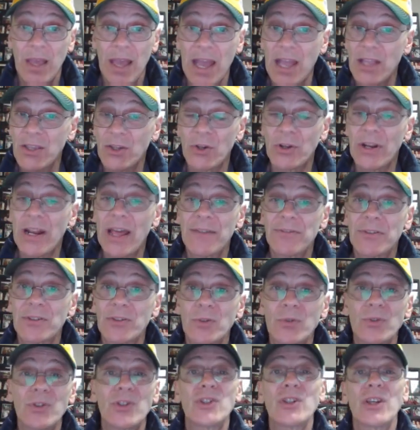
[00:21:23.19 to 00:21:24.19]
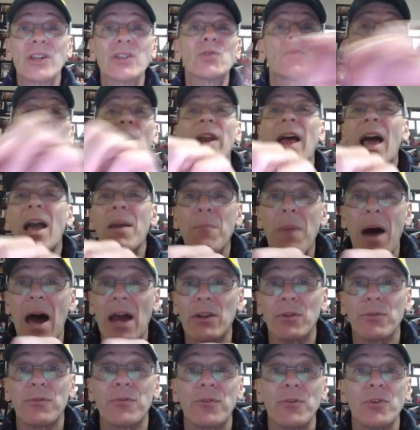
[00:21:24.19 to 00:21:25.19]
And you're going to have to do just what I
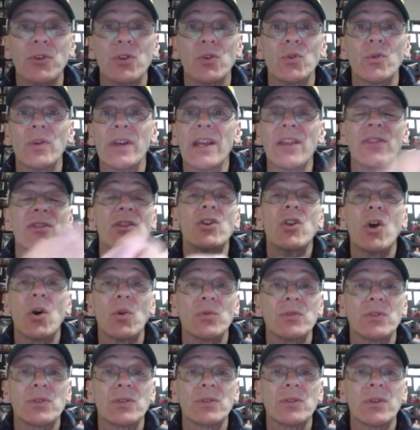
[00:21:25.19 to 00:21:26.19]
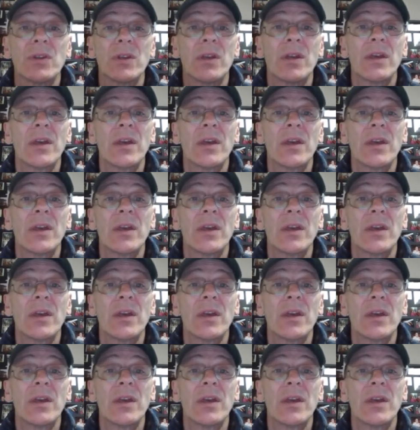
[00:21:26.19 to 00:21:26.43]
modeled for you in the notes.